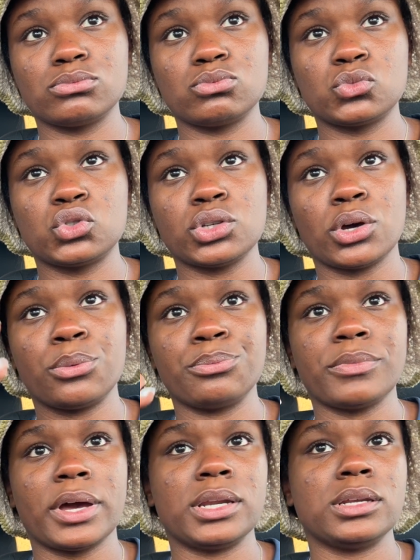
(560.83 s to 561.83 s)
so
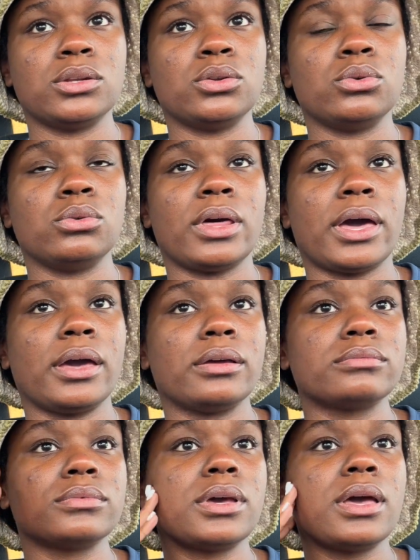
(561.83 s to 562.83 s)
I need to do that
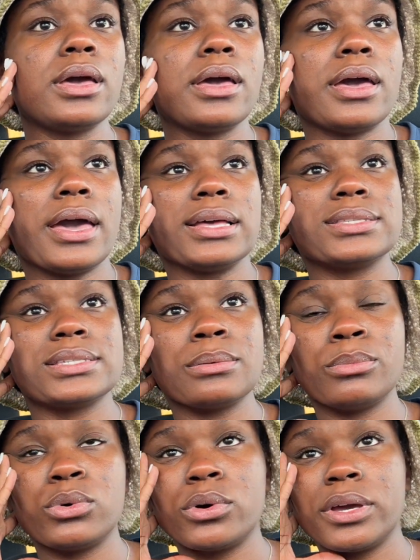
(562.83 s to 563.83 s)
at some
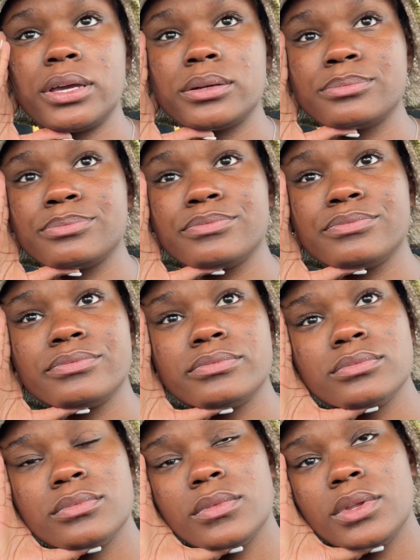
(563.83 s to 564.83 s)
point.
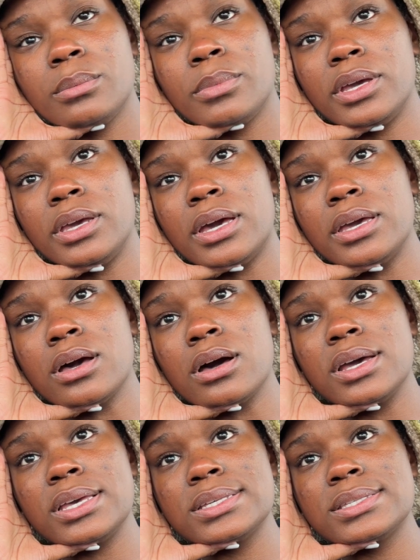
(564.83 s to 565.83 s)
But yeah,
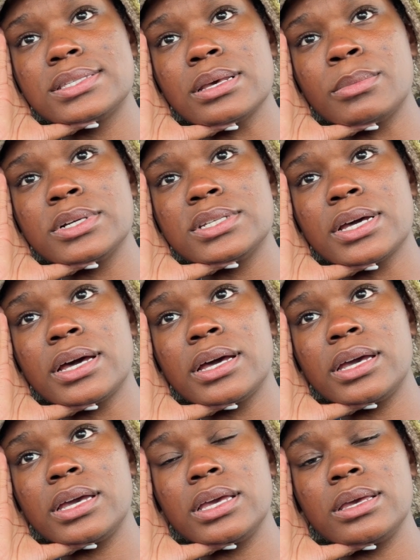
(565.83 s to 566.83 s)
y'all, it's summertime,
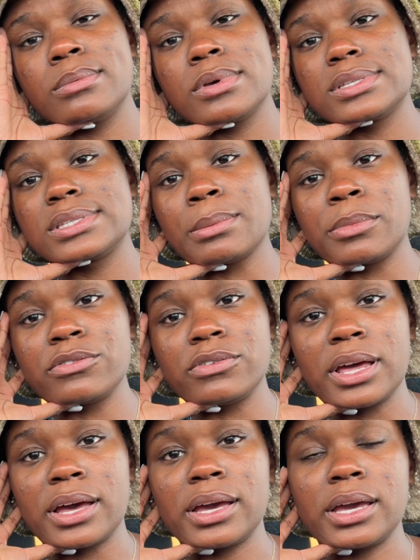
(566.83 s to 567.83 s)
summer
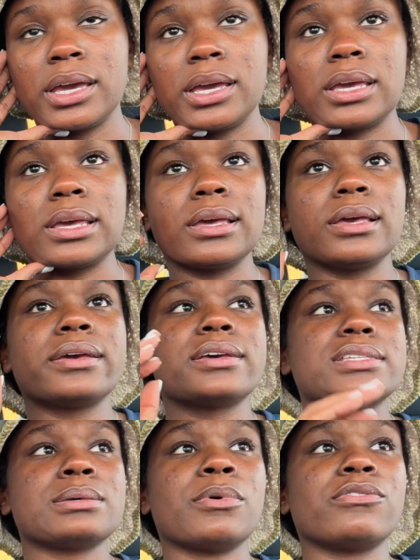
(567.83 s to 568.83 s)
flying.
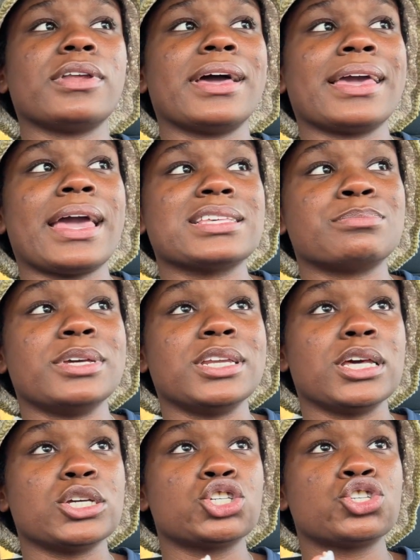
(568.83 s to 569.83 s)
Summer flying has been
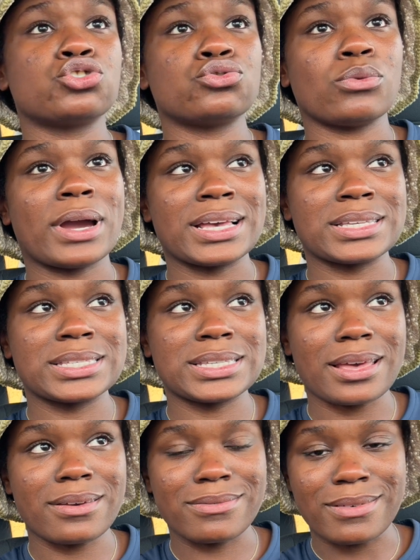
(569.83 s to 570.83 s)
stress
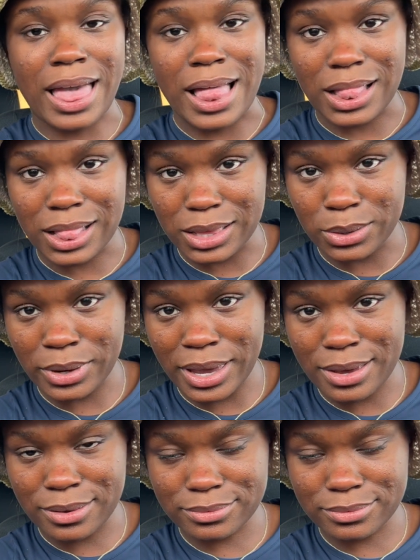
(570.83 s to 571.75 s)
felt. okay?